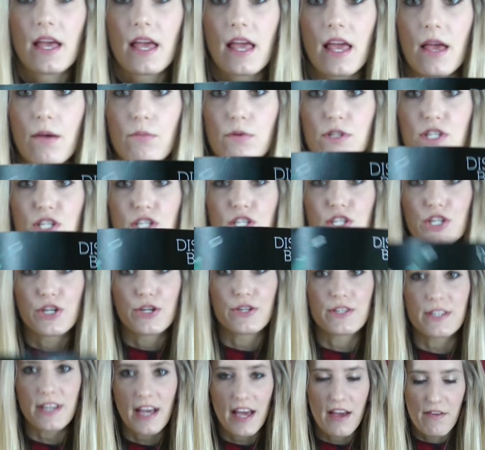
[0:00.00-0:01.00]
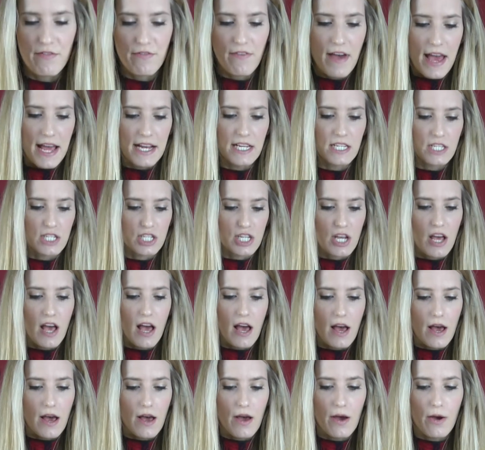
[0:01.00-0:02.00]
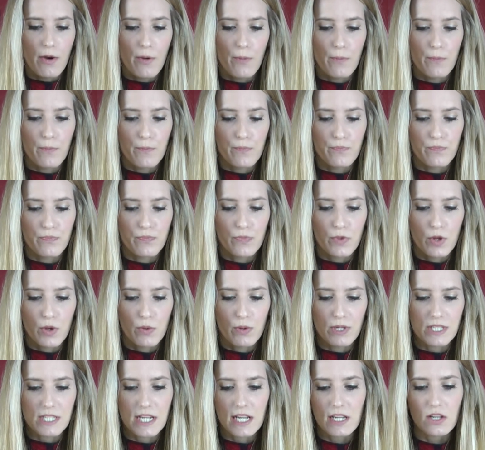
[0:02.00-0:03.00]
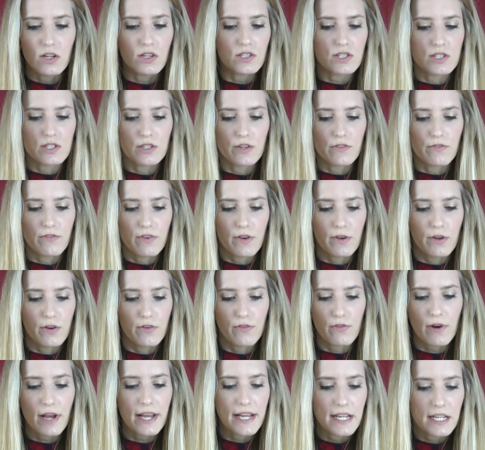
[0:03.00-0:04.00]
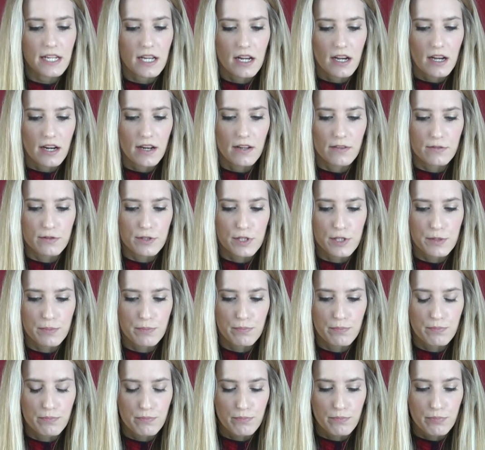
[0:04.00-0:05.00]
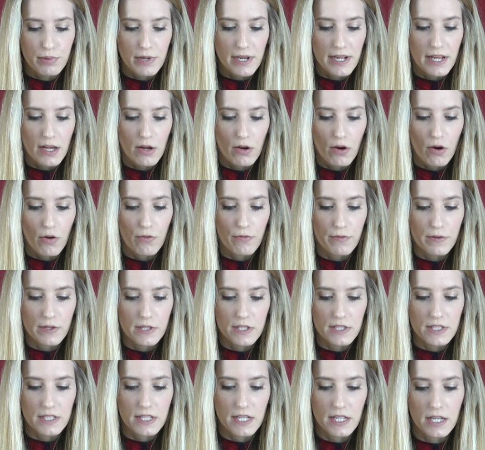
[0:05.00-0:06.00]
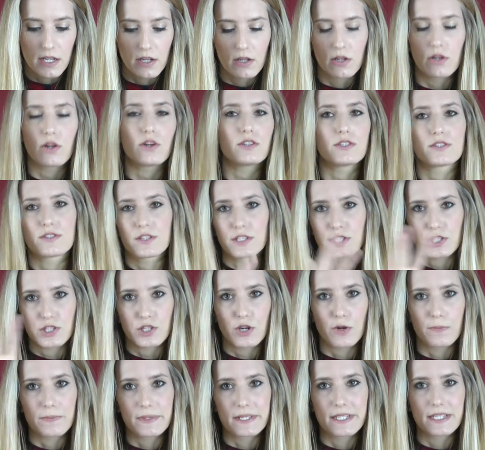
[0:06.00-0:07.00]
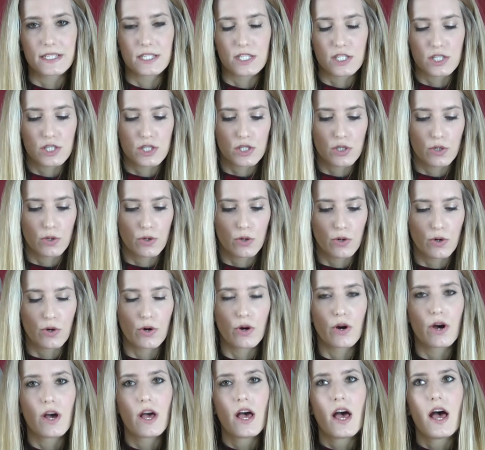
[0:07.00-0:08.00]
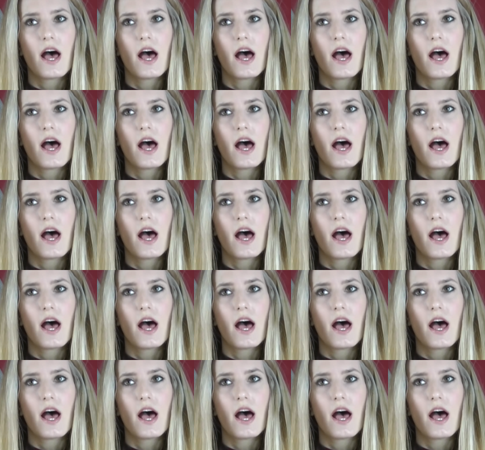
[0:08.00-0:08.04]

It was a 2-day event which had lots of great kind of spring offers in lots of the shops in store.